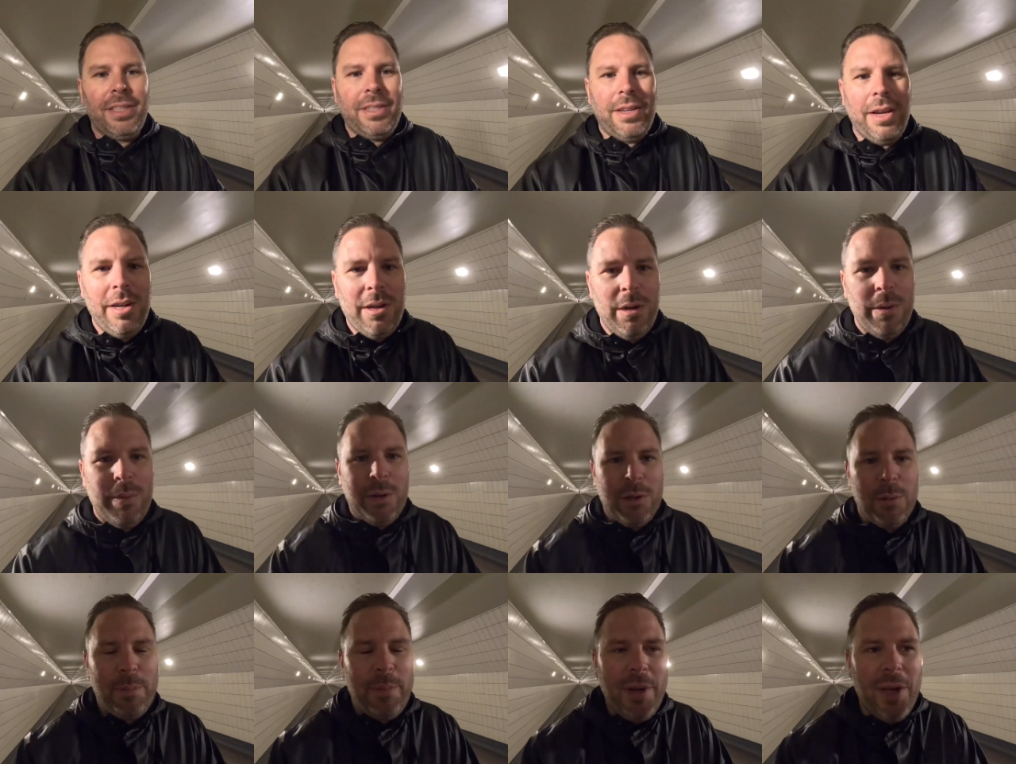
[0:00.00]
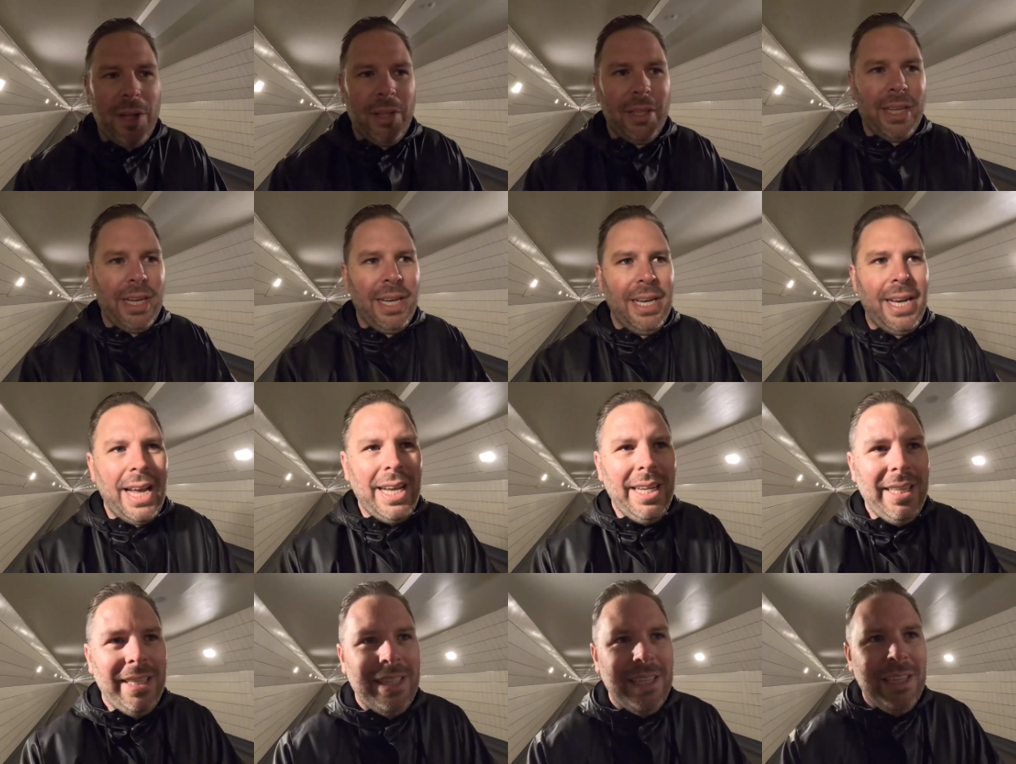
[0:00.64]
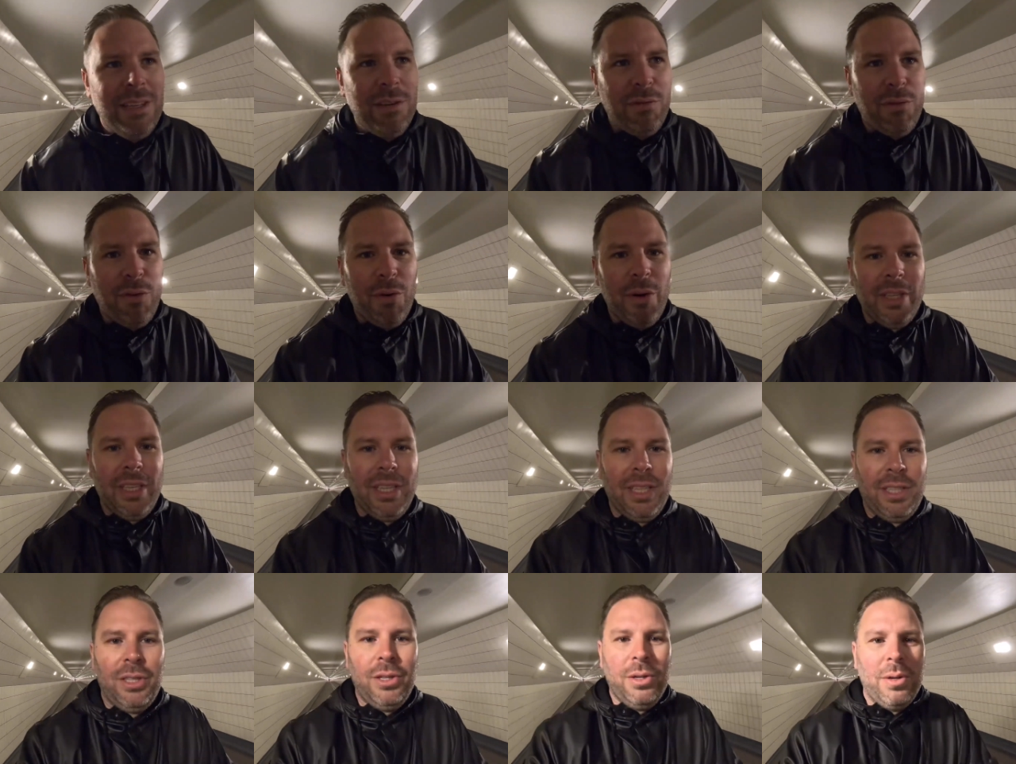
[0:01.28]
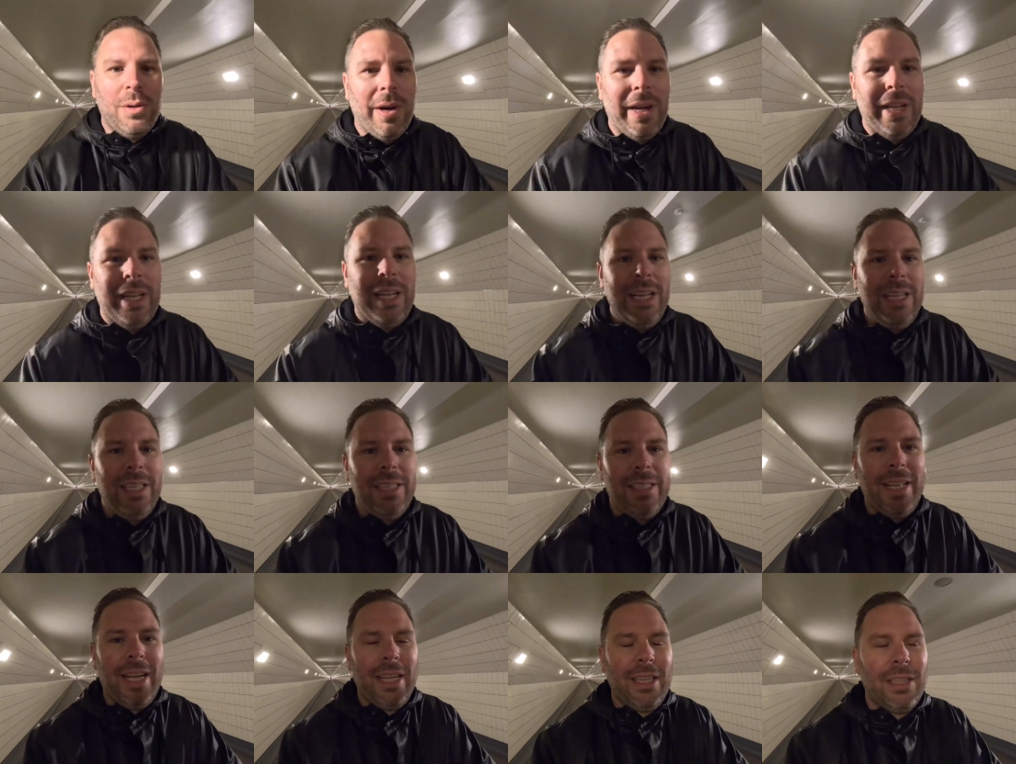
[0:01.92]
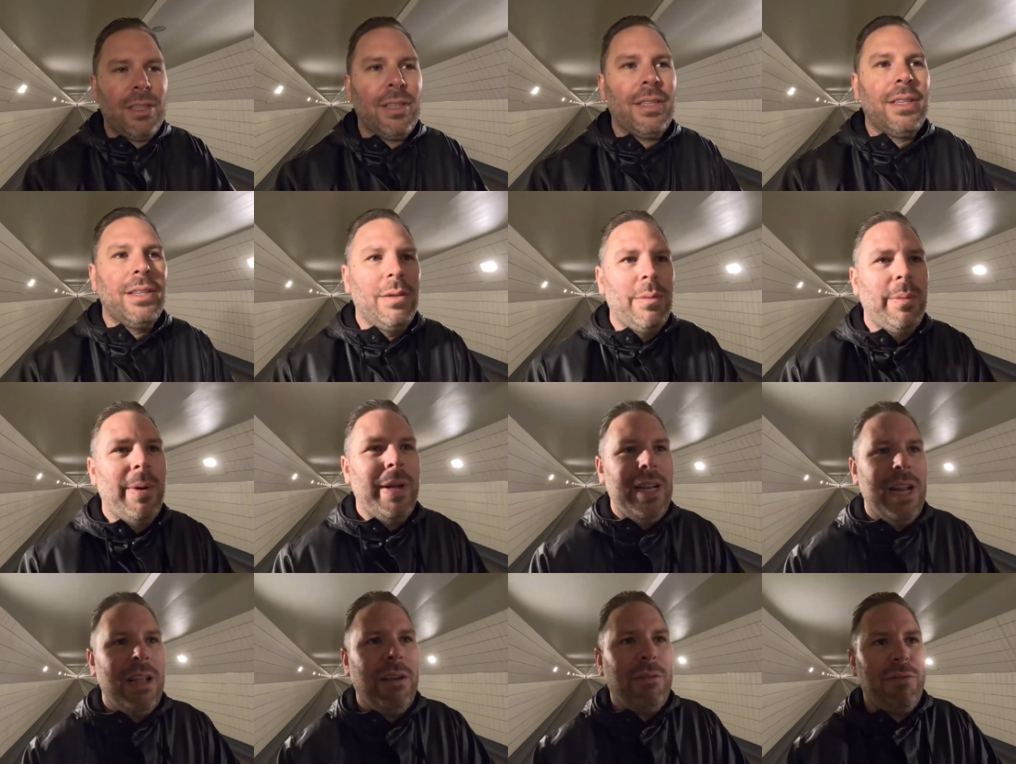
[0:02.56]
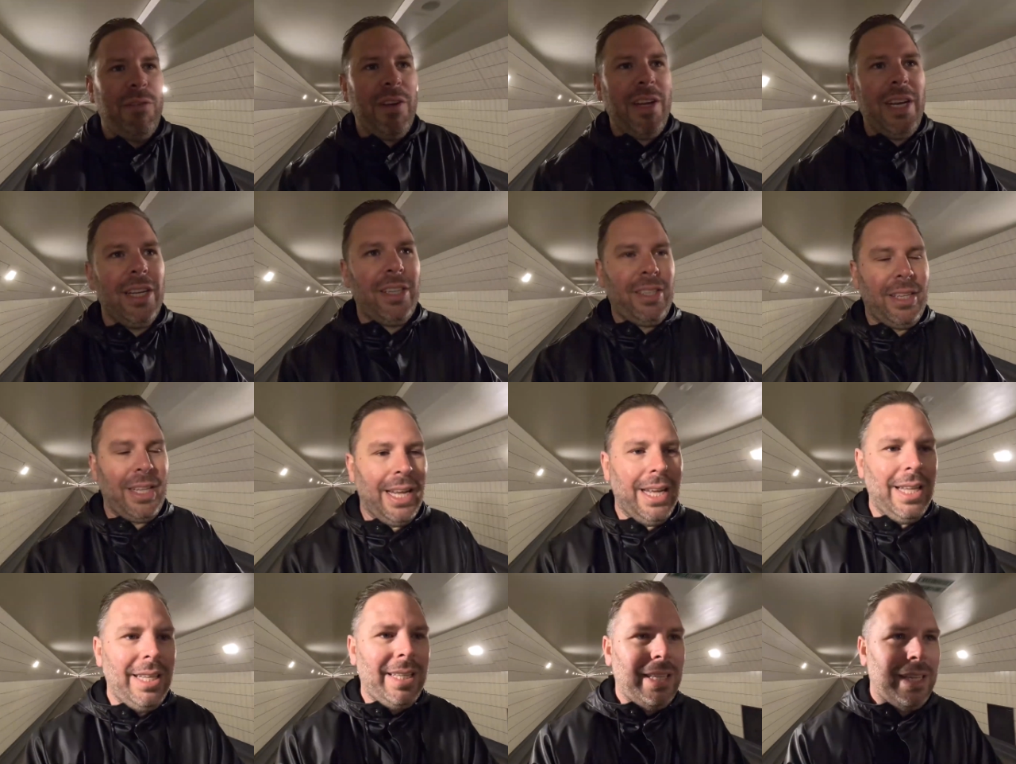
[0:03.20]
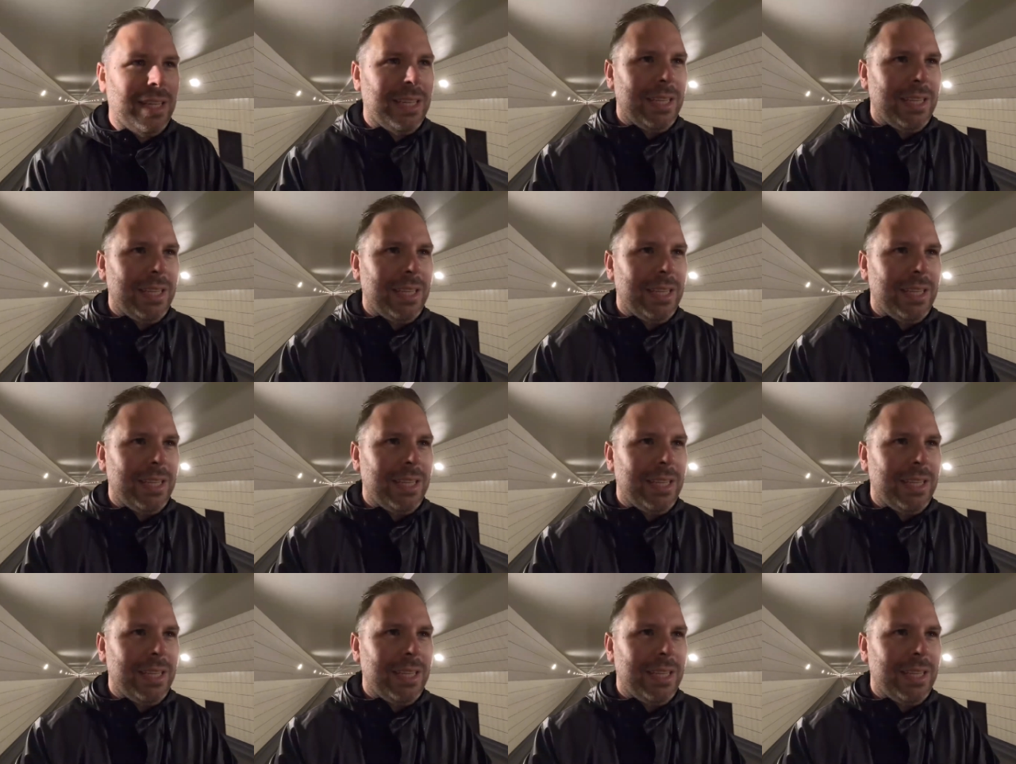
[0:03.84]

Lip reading: tunnel was built in 1942. At least that's when they finished it.